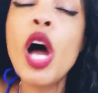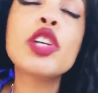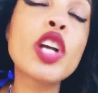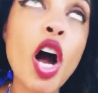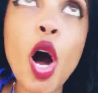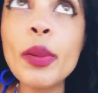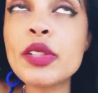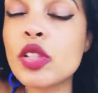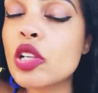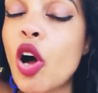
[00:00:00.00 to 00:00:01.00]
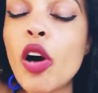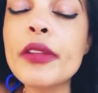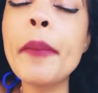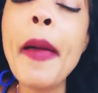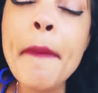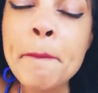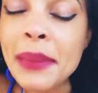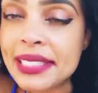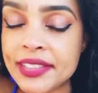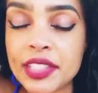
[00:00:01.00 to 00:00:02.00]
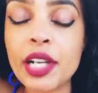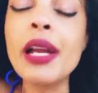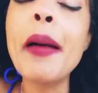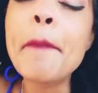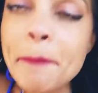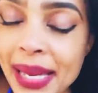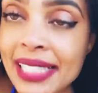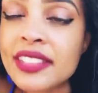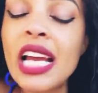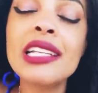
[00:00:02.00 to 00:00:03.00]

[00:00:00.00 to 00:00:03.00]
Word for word: you're always gonna call them Mr., Miss